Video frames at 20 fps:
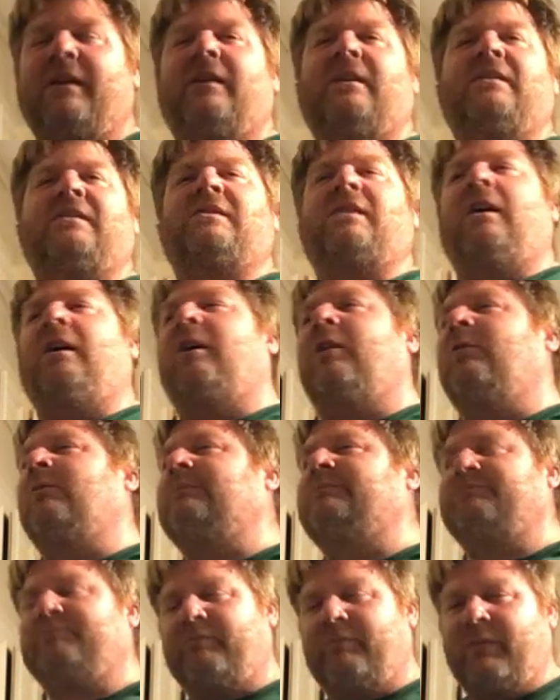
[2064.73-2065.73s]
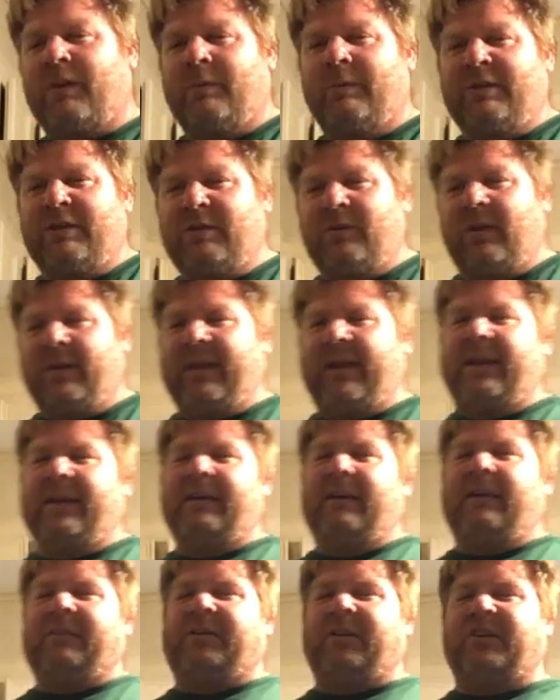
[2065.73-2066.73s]
So we do all that.
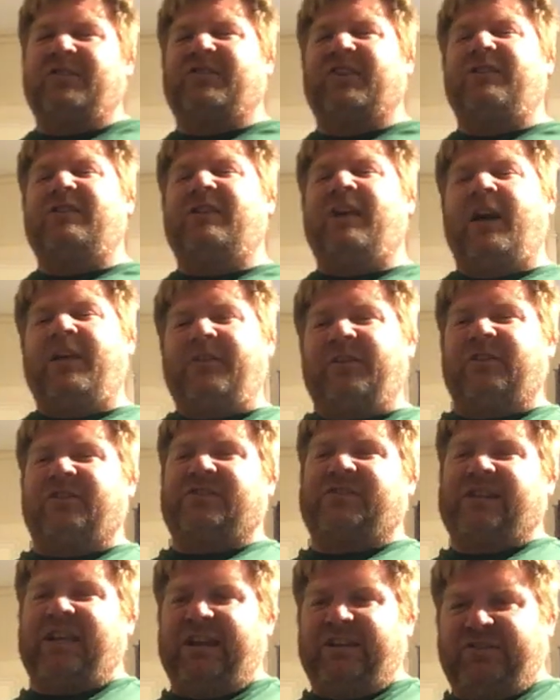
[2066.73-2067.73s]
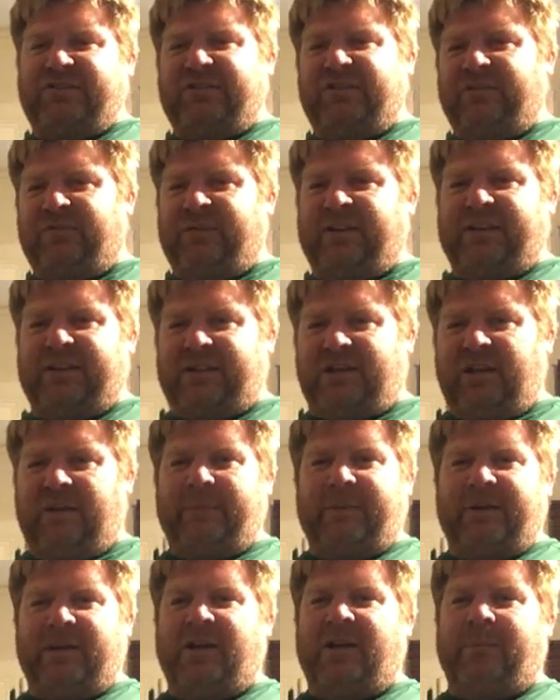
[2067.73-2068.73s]
There's another station event
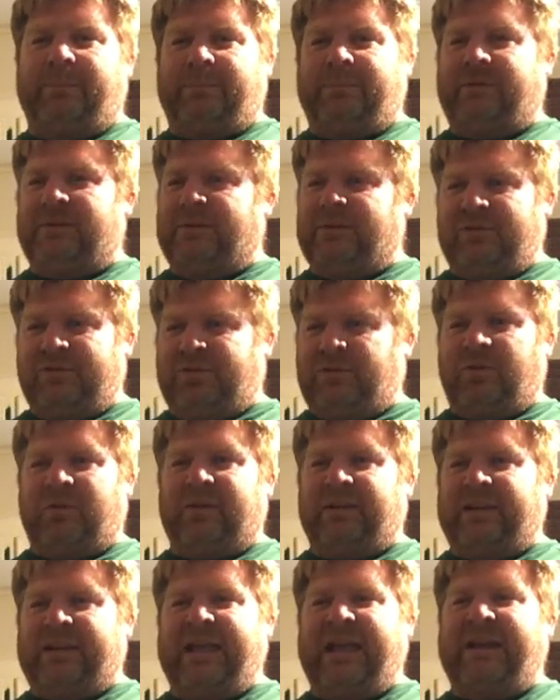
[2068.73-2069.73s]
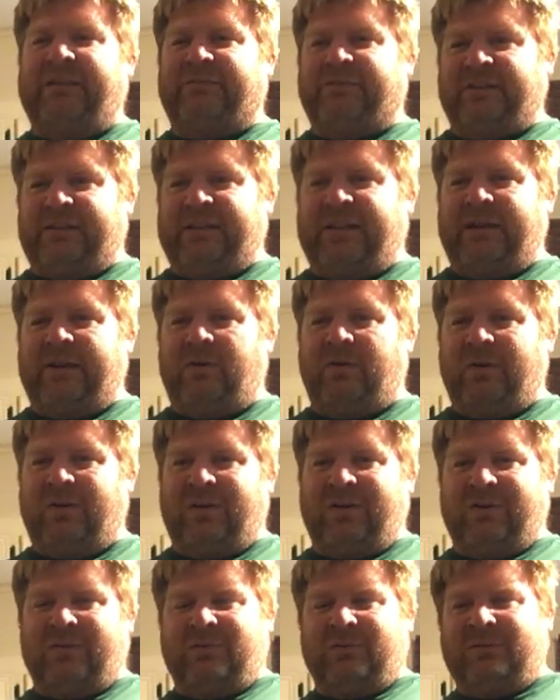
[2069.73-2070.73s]
coming up shortly after that
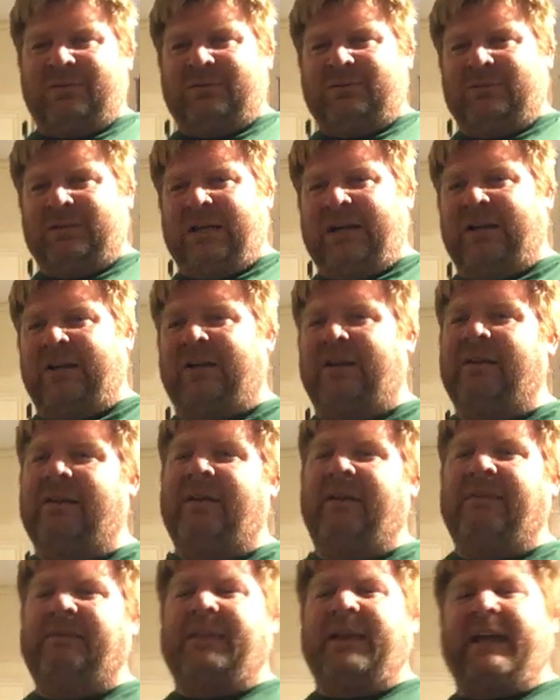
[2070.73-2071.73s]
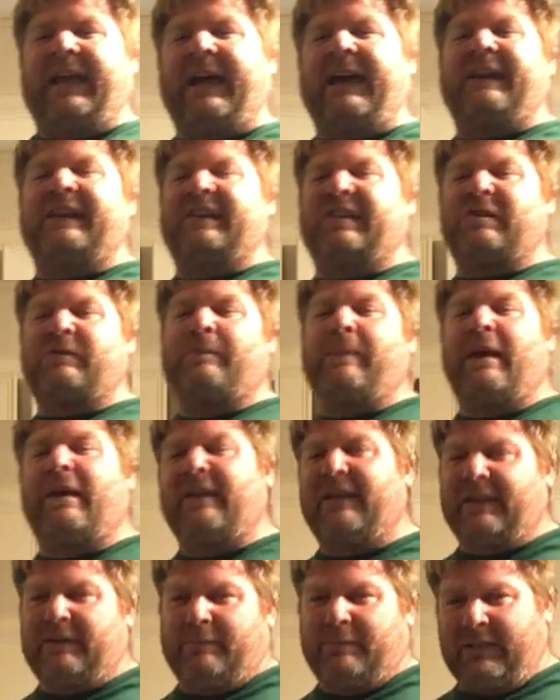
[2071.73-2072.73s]
where they had a
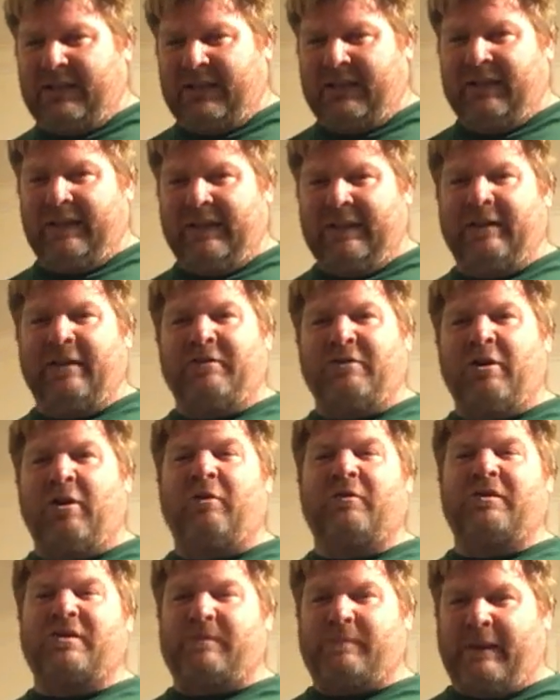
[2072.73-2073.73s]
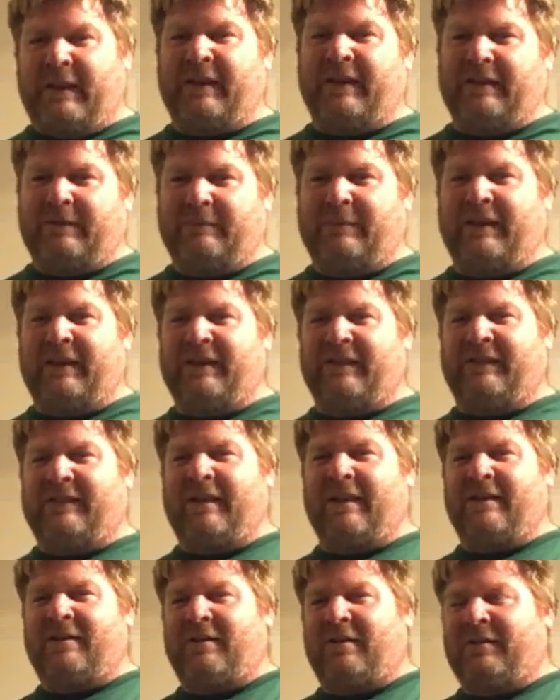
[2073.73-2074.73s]
spelling bee, an adult spelling bee as
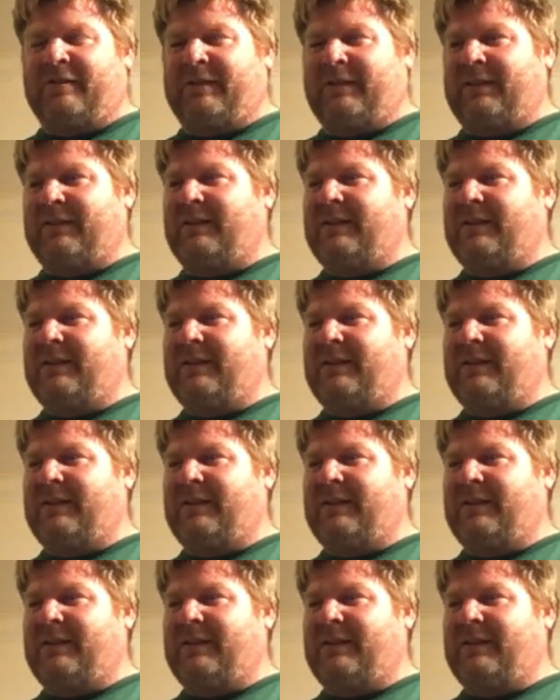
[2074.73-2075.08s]
they called it.